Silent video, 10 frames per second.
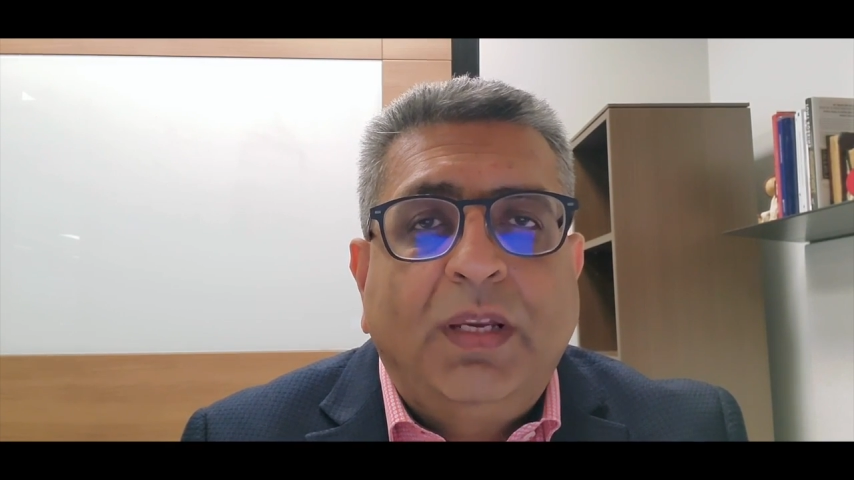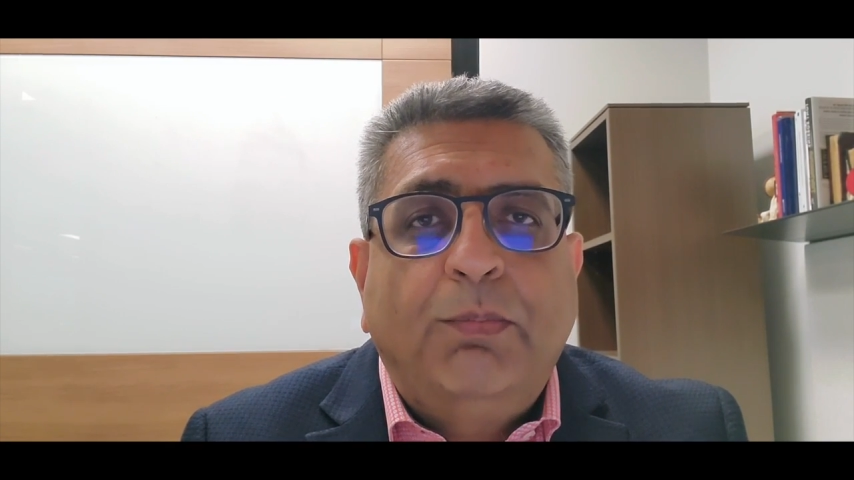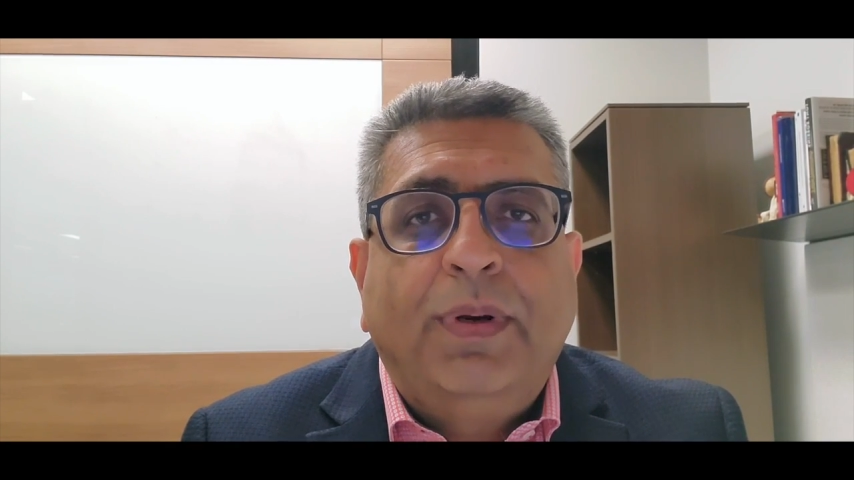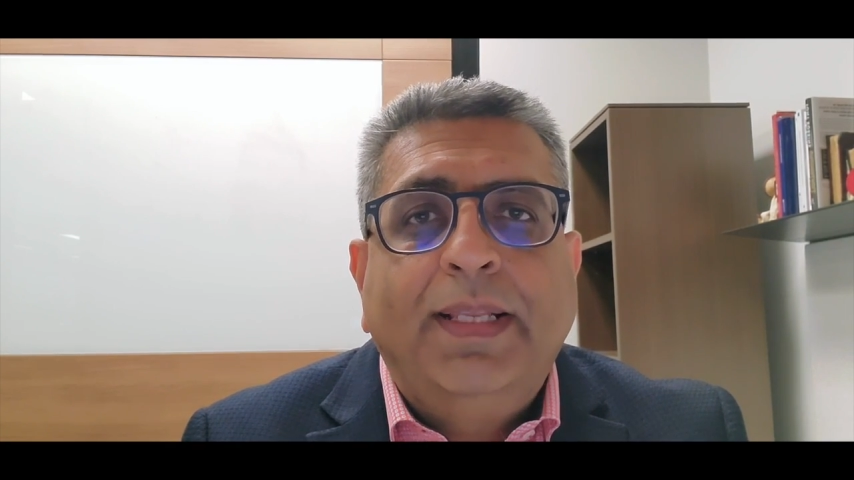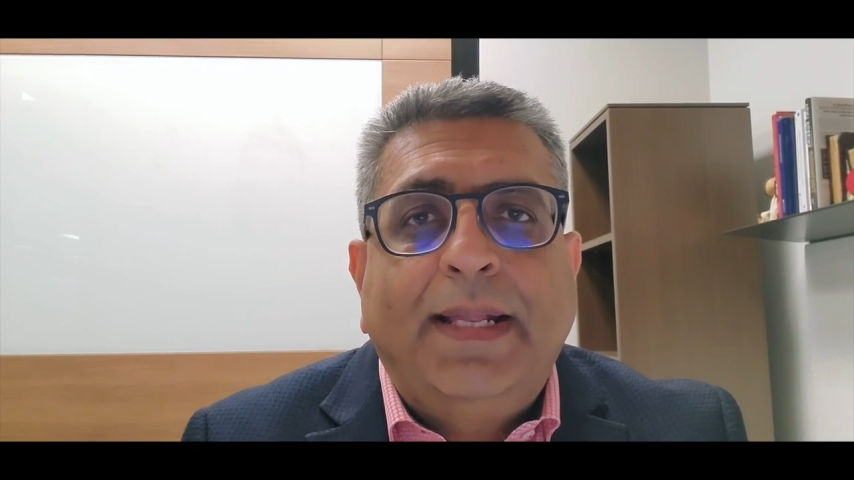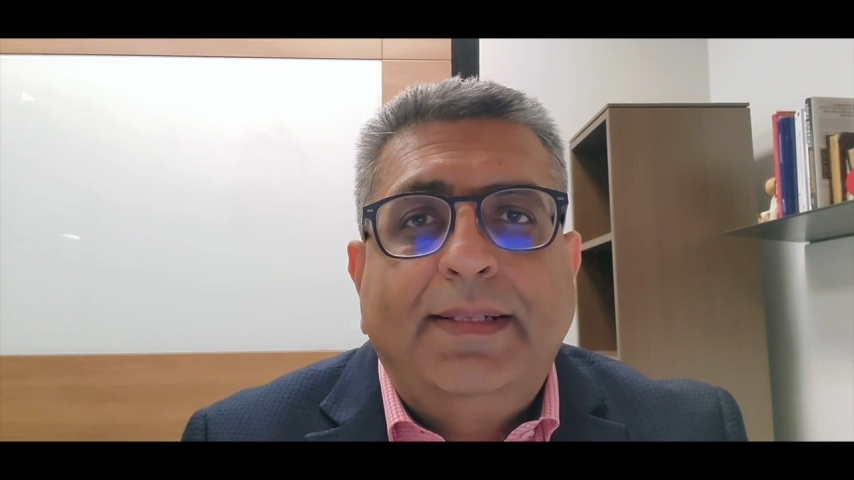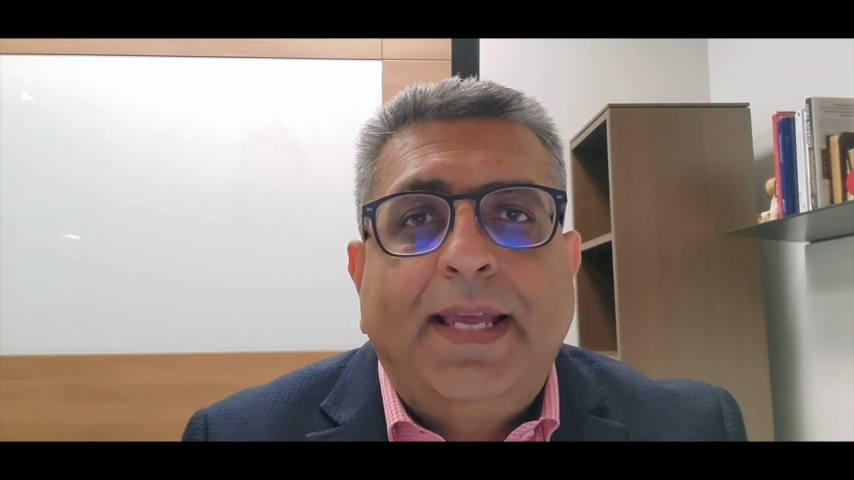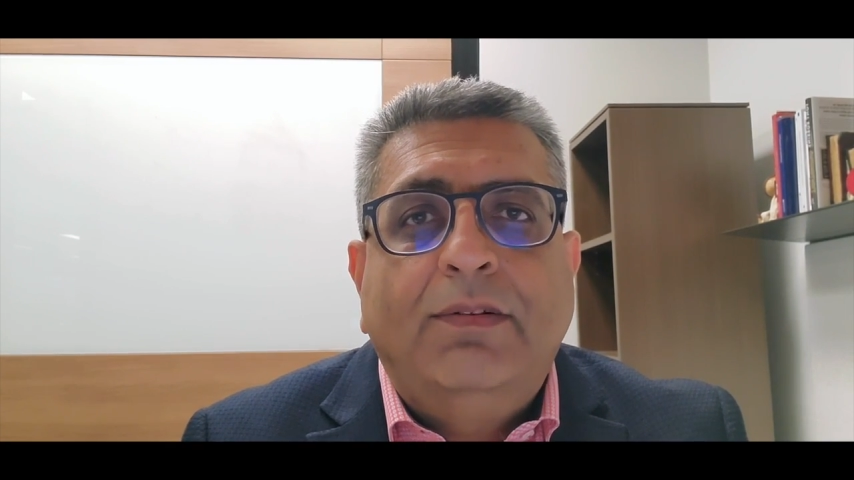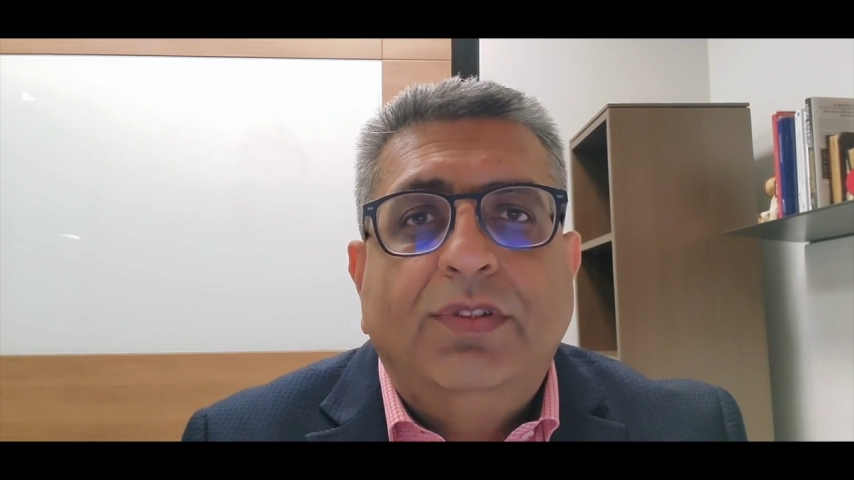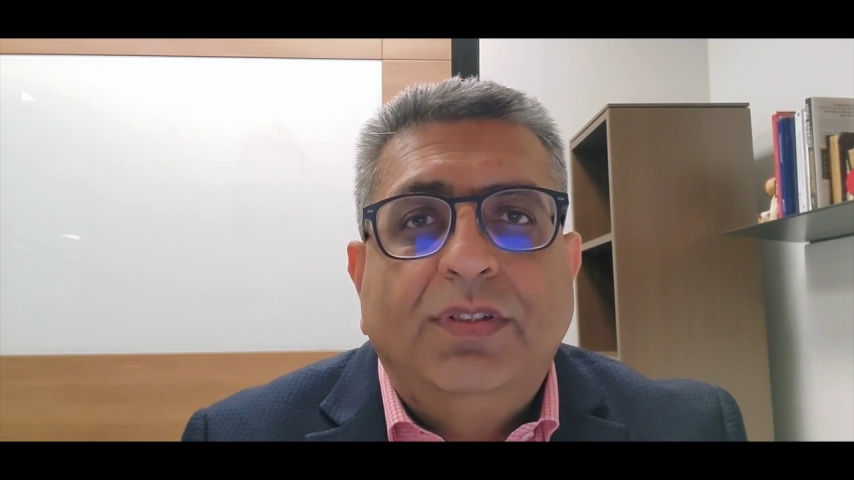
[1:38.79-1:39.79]
can bring that
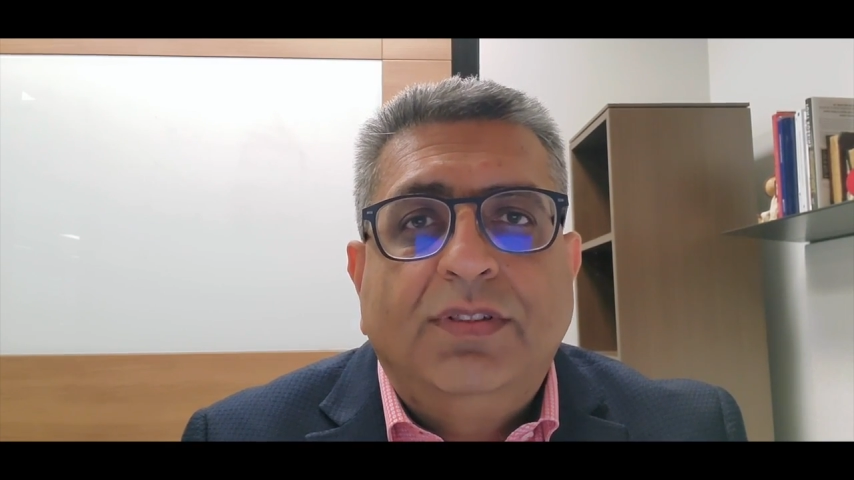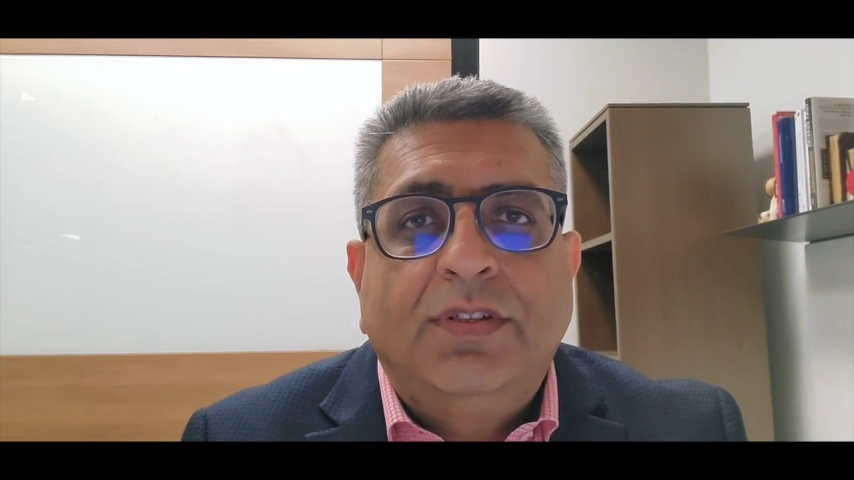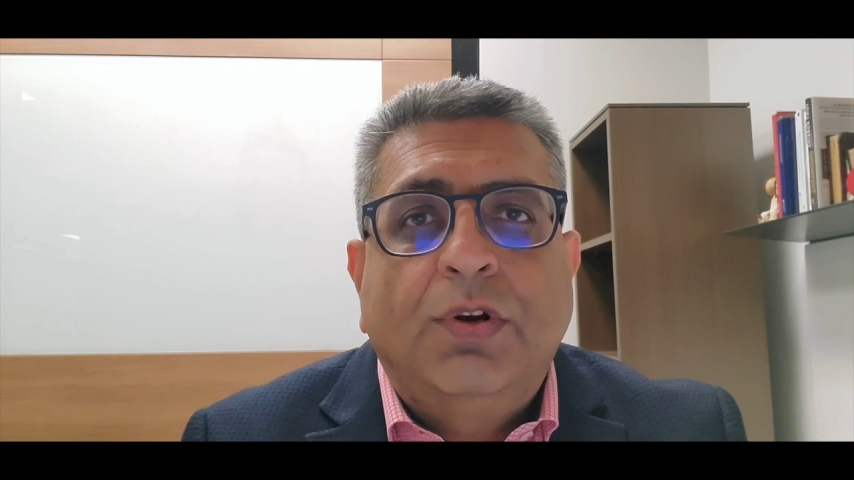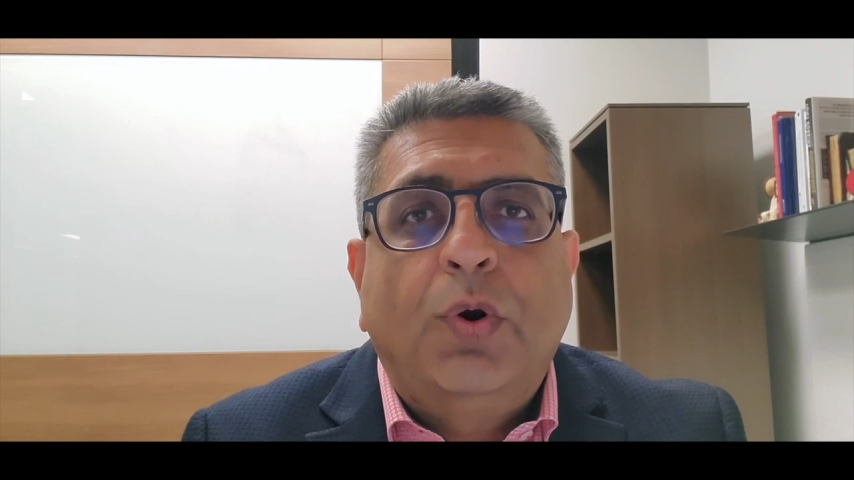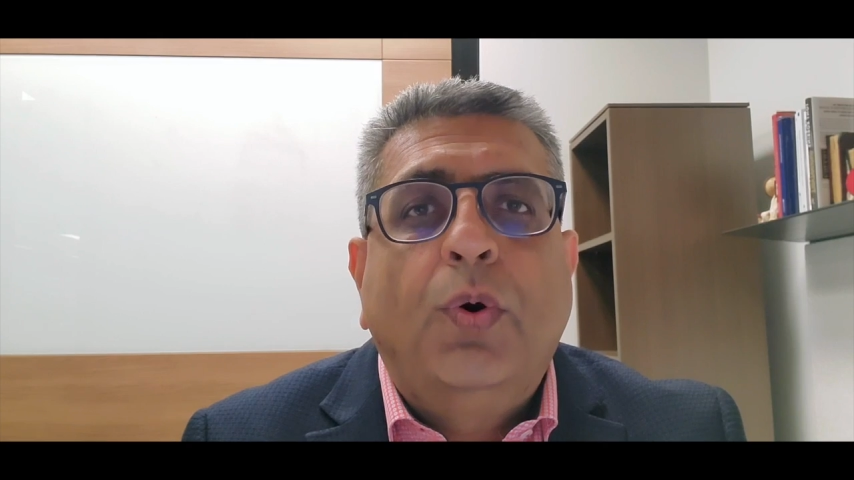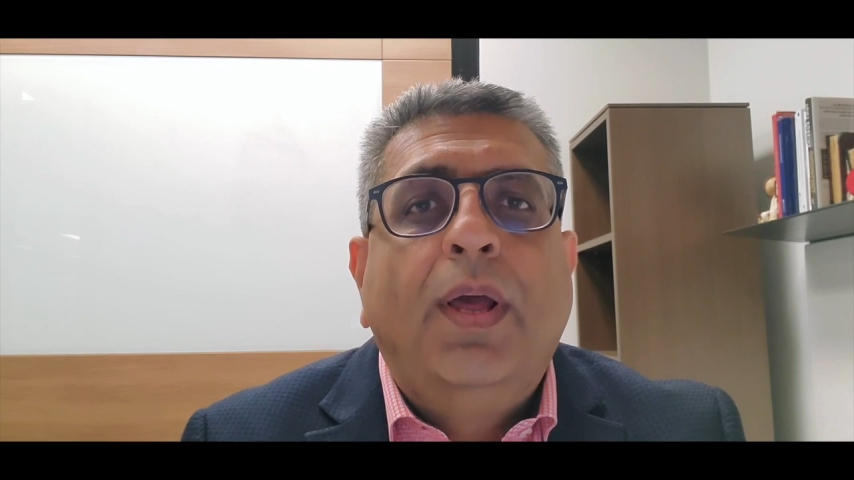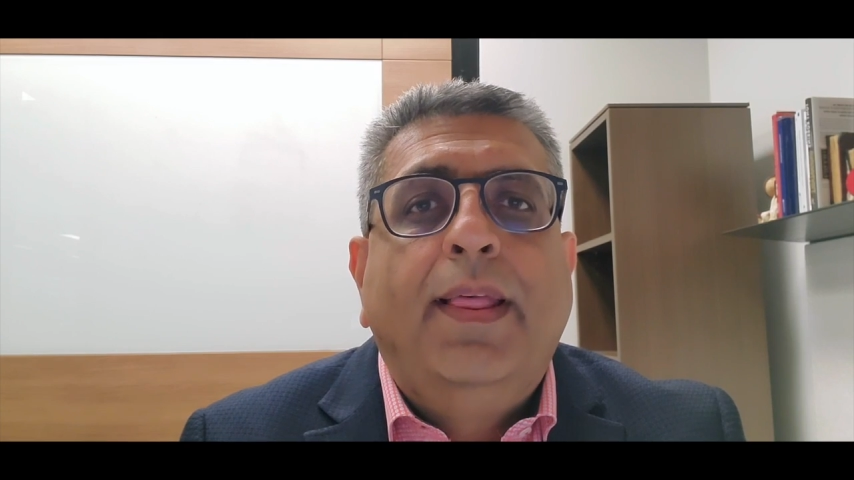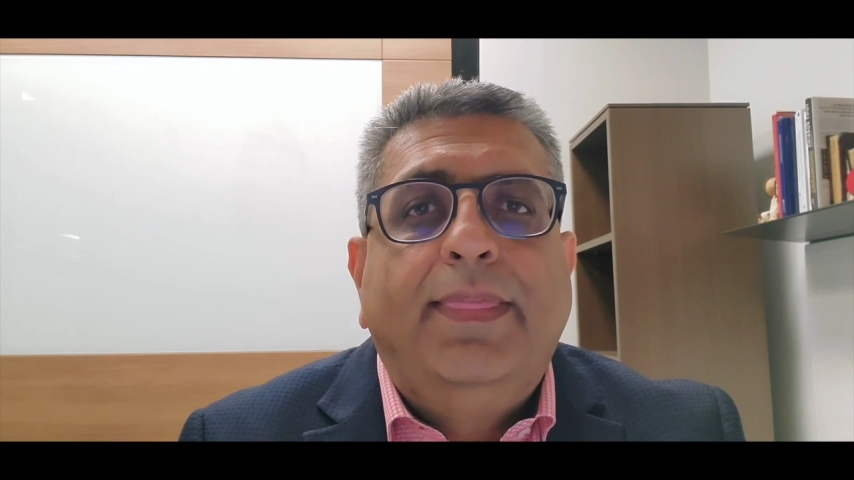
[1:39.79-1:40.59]
down to zero,